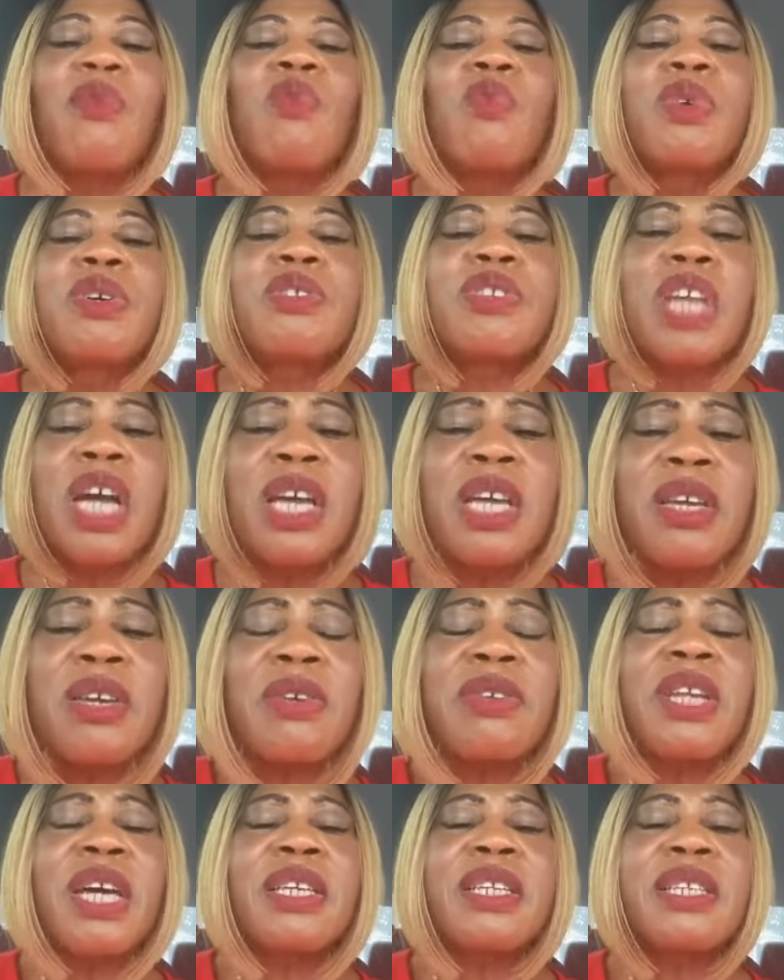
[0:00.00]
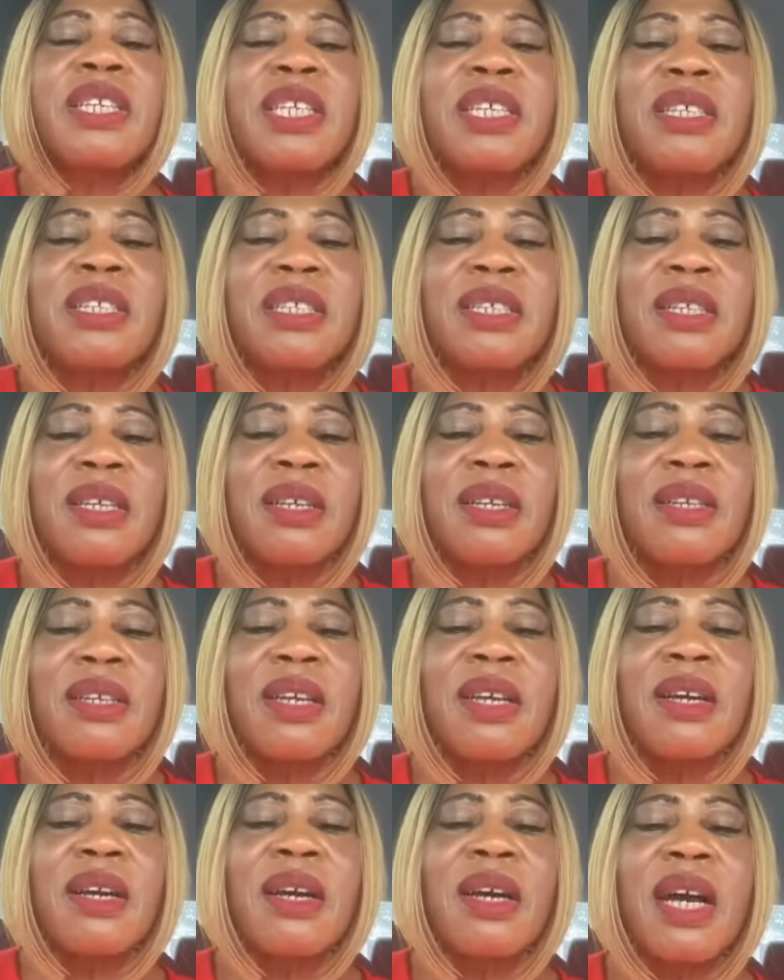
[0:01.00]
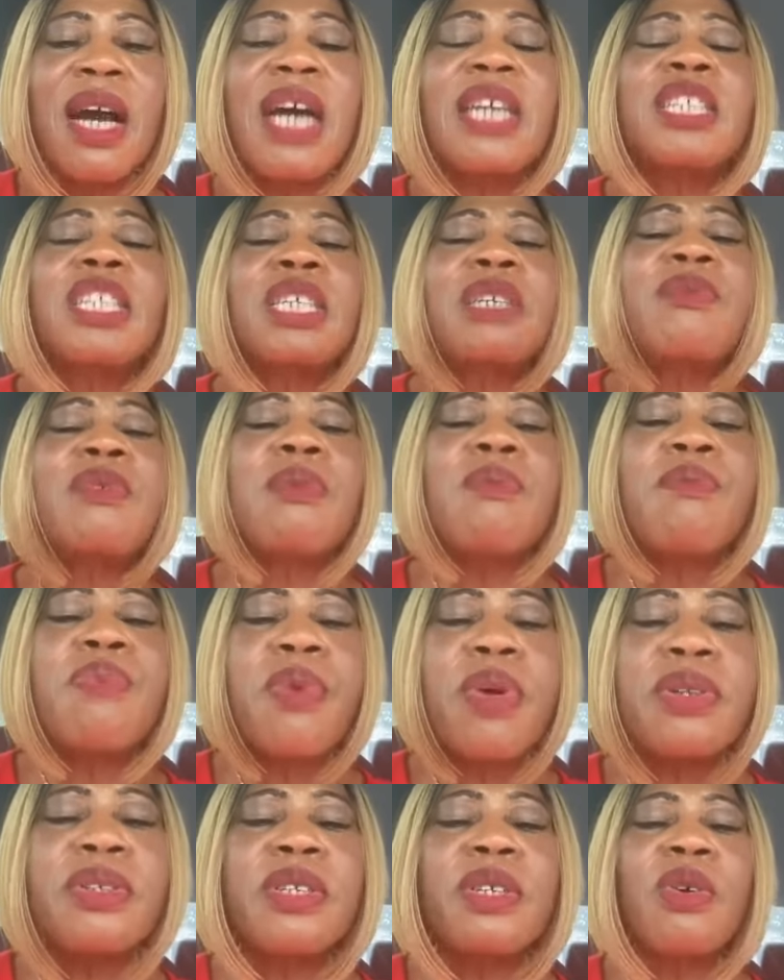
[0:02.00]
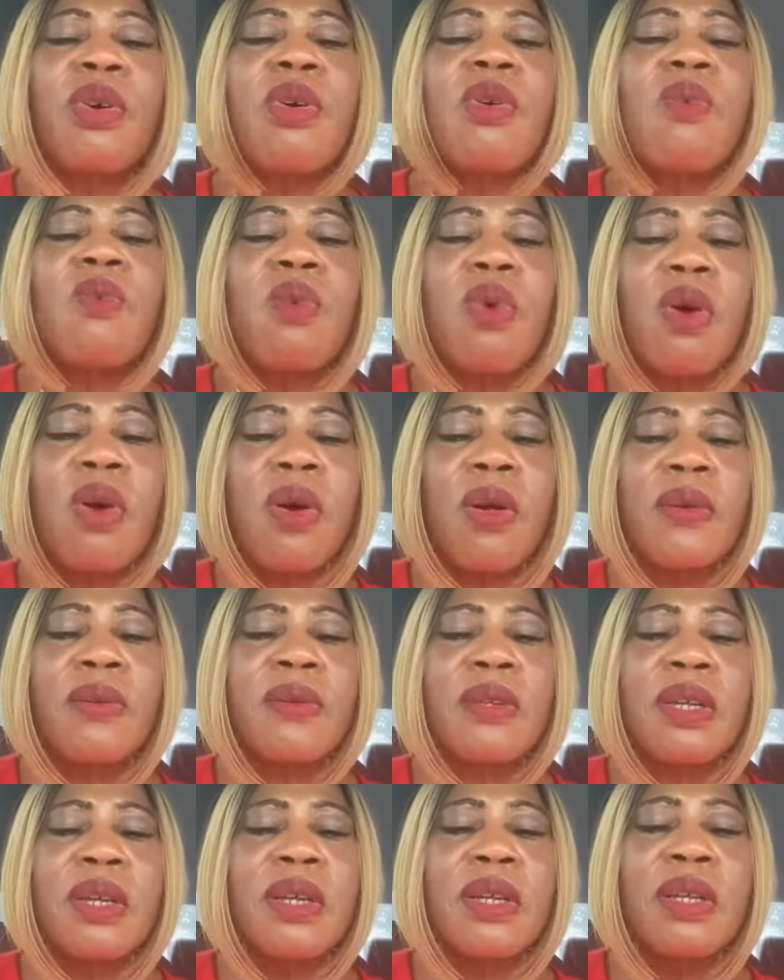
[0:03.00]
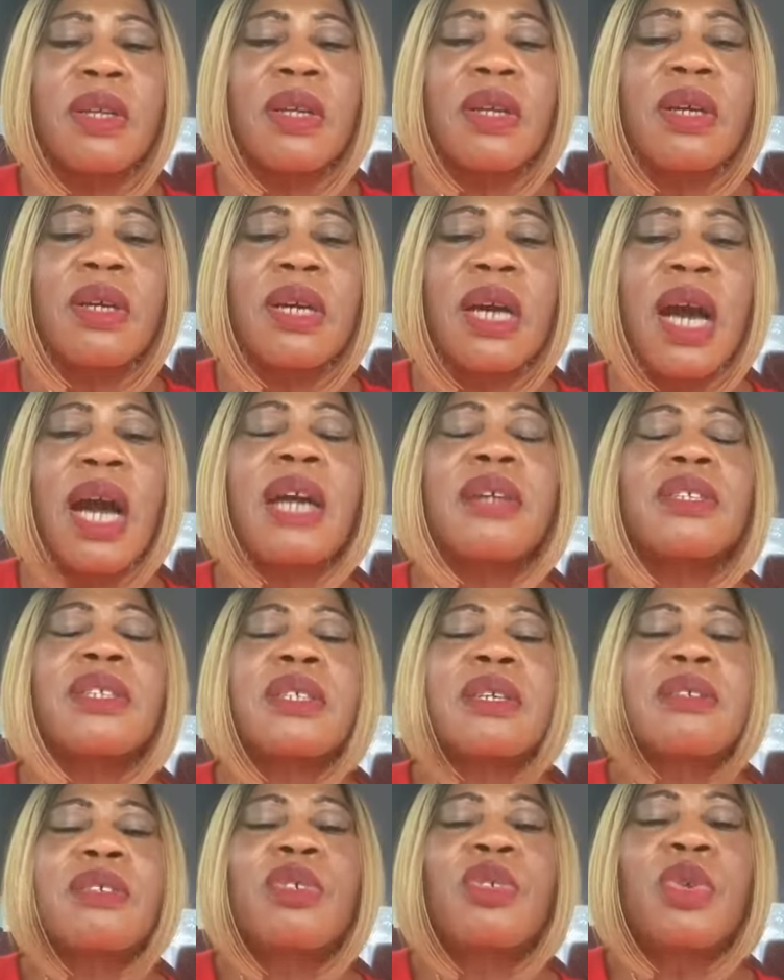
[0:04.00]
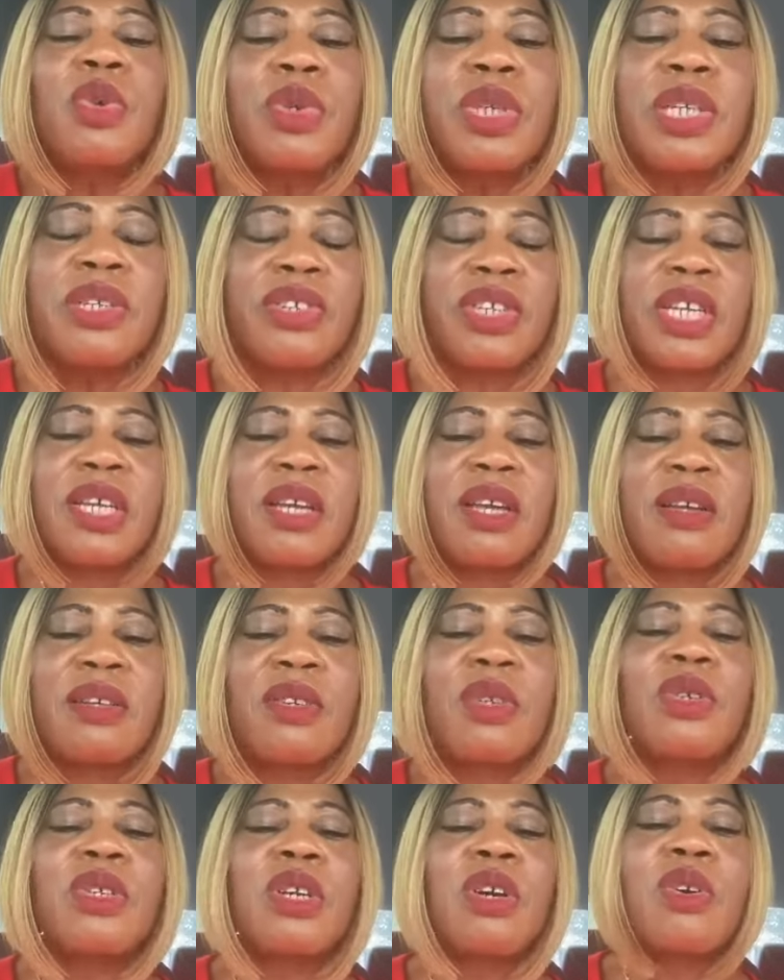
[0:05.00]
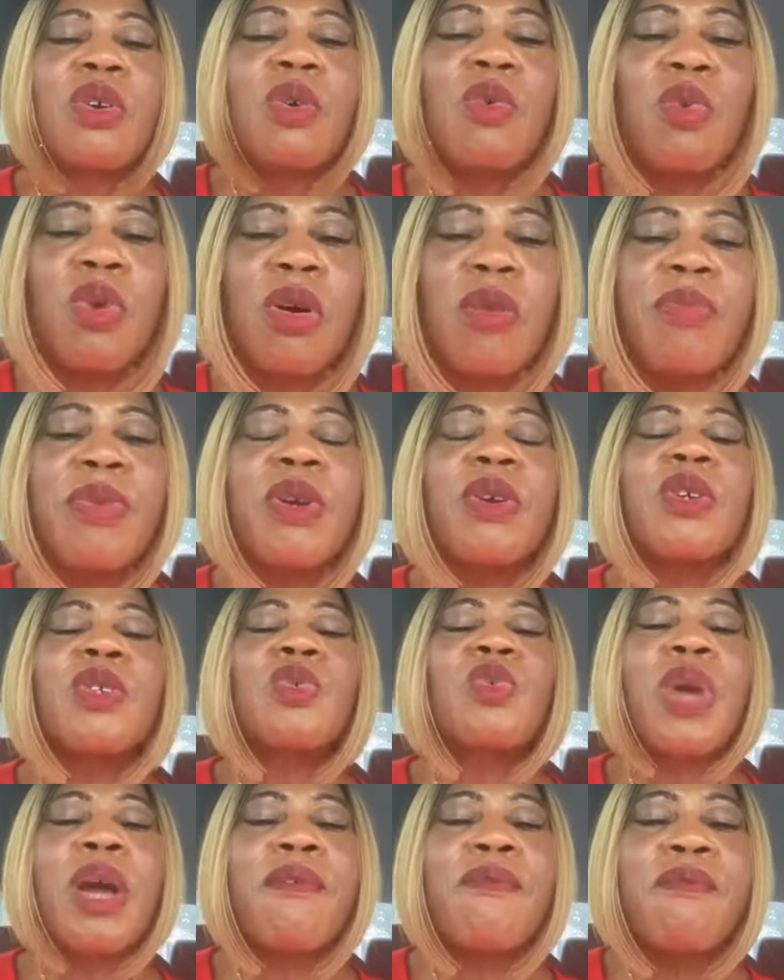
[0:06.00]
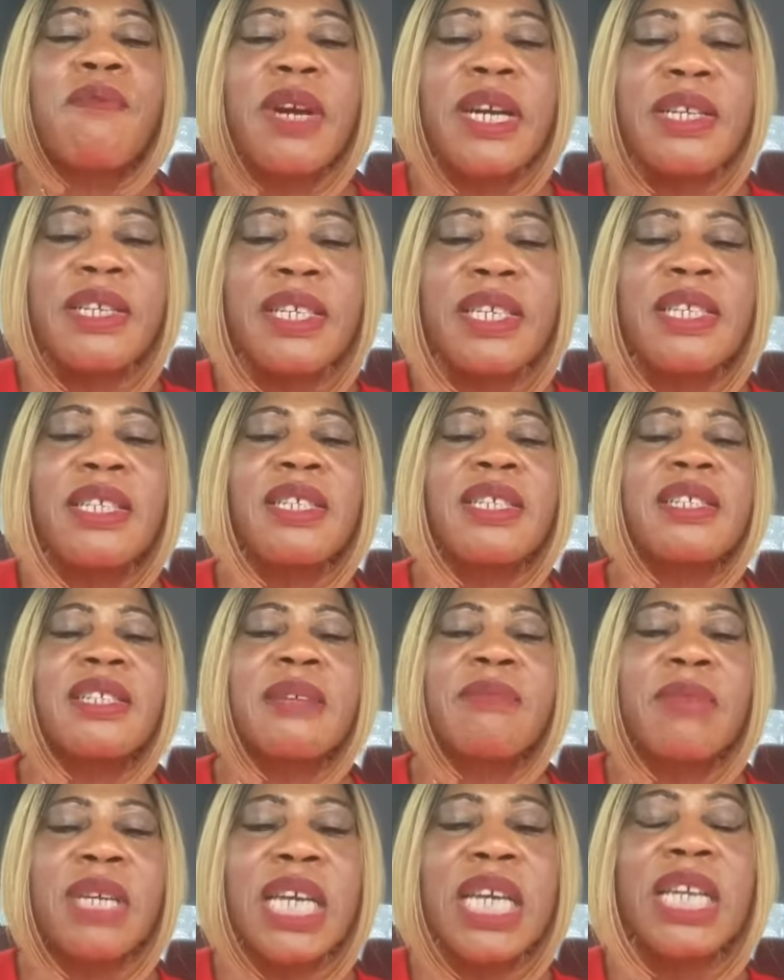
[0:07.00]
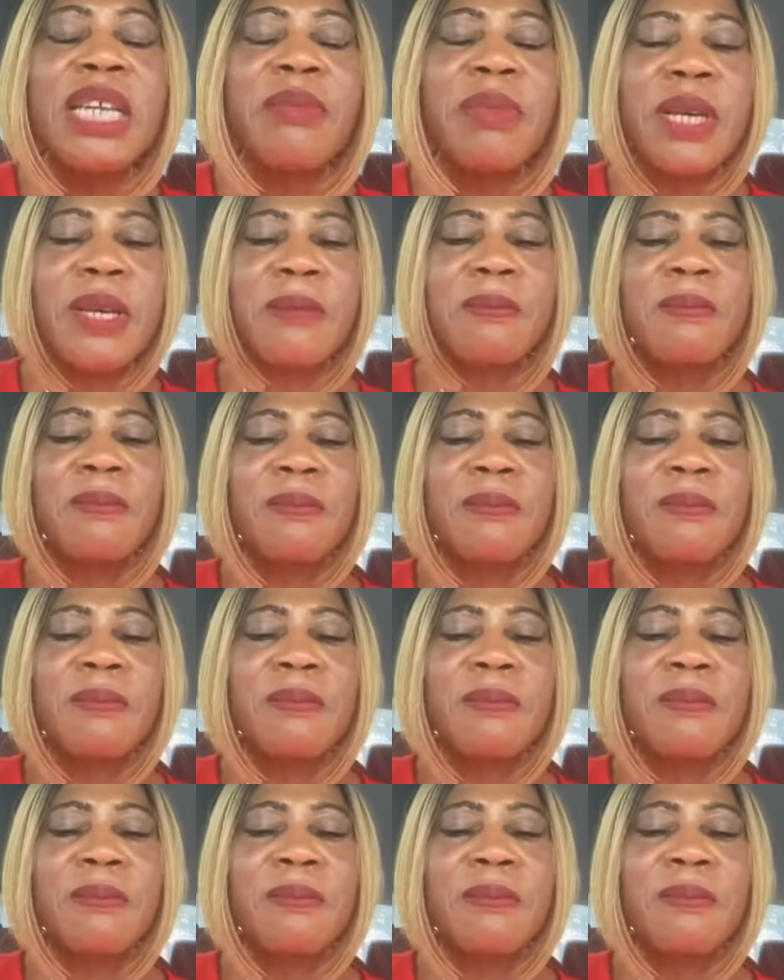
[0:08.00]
We thank you that this has even brought the whole world as unity to the whole world because we are fighting the same enemy.